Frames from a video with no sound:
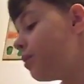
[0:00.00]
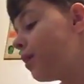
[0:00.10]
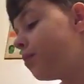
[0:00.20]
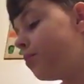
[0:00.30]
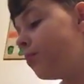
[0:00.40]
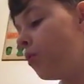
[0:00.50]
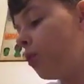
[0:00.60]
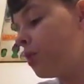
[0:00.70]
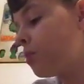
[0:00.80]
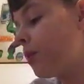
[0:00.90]
my
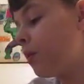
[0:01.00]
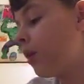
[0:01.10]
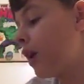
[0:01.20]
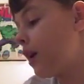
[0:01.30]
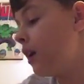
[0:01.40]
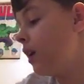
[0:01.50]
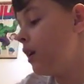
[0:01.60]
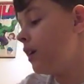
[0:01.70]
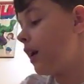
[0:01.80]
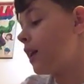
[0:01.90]
normal spinner. Okay.
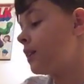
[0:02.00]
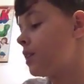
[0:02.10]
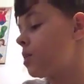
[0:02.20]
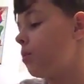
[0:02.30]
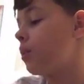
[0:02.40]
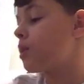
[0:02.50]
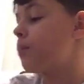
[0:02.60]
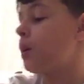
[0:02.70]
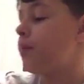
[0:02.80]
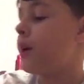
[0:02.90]
Yeah, I got this small
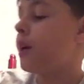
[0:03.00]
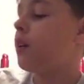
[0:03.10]
spinner bait.